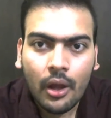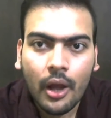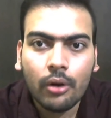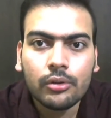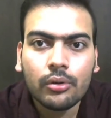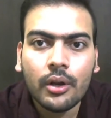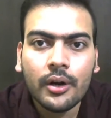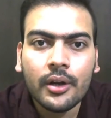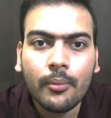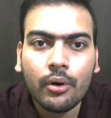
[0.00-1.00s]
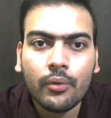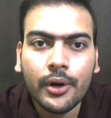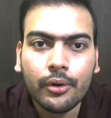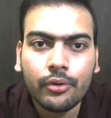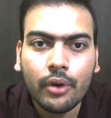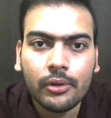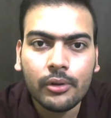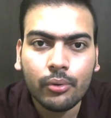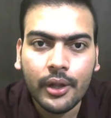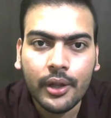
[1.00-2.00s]
I also learned about Windows
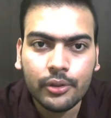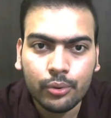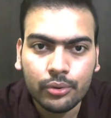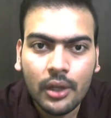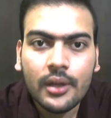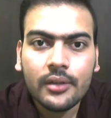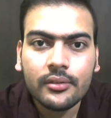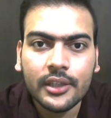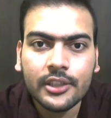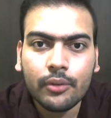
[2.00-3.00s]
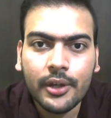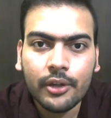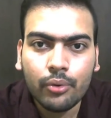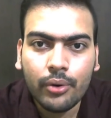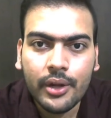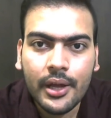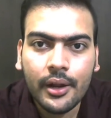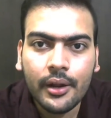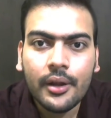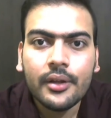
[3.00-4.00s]
troubleshooting issues such as BSOD
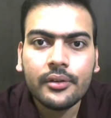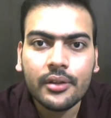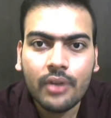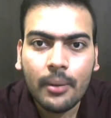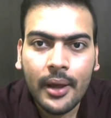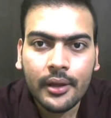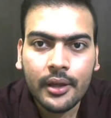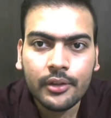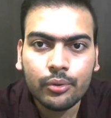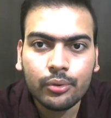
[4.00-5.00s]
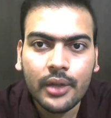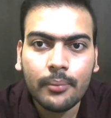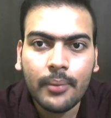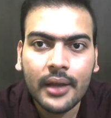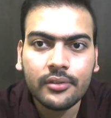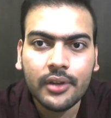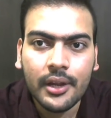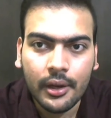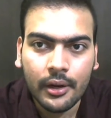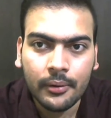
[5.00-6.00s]
error, system hanging issues, and black screen
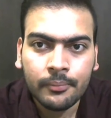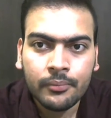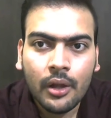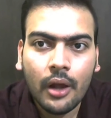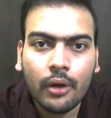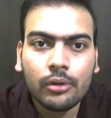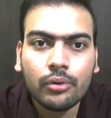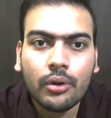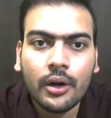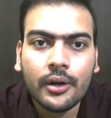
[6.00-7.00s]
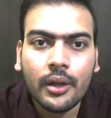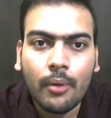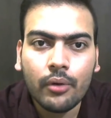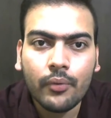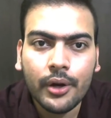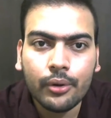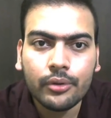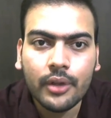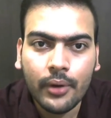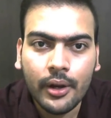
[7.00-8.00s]
error. I also learned about Windows
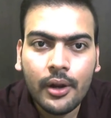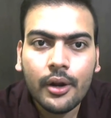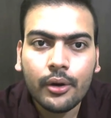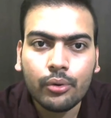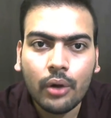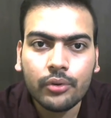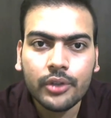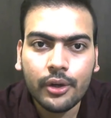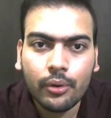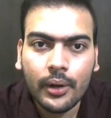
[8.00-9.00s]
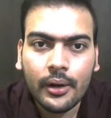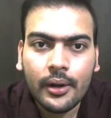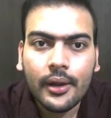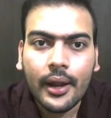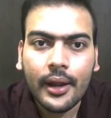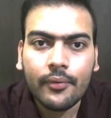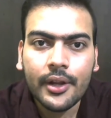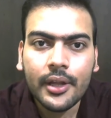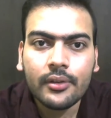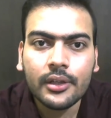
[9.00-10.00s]
Server 2012 and
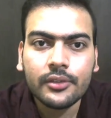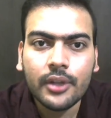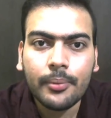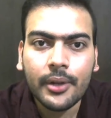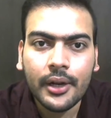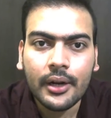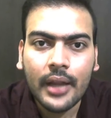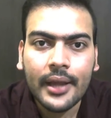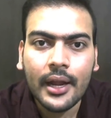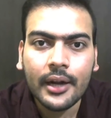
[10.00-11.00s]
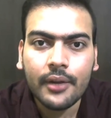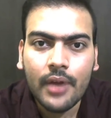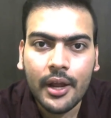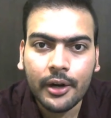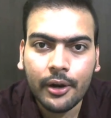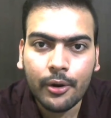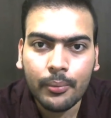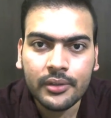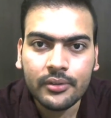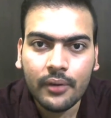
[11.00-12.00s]
various concepts in it like Active Directory
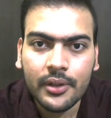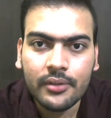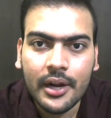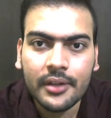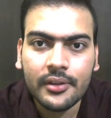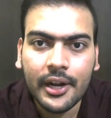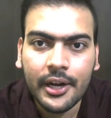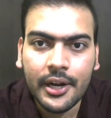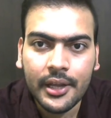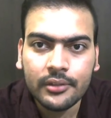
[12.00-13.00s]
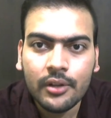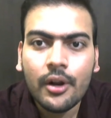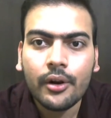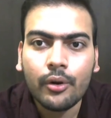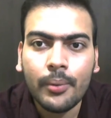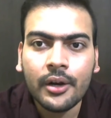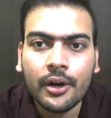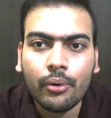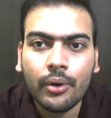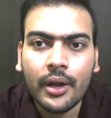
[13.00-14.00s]
Domain Service, that is EDDS, Domain
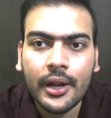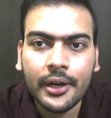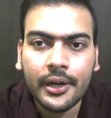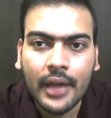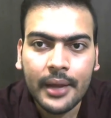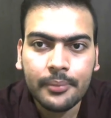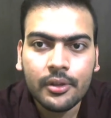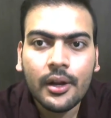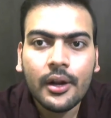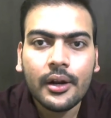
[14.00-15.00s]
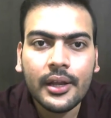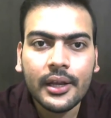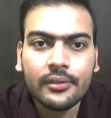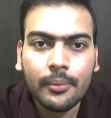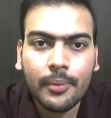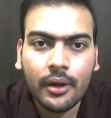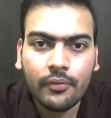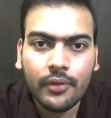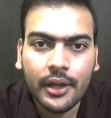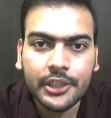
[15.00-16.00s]
Controller and its types, DSCP
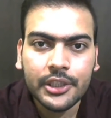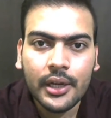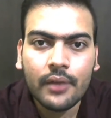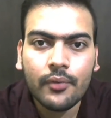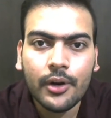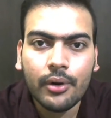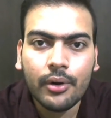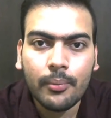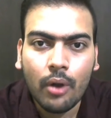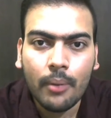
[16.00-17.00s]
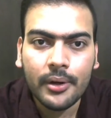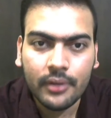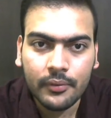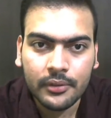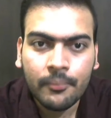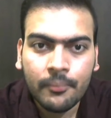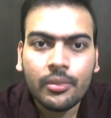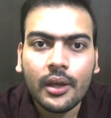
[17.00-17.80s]
configuration, and Window Deployment Service.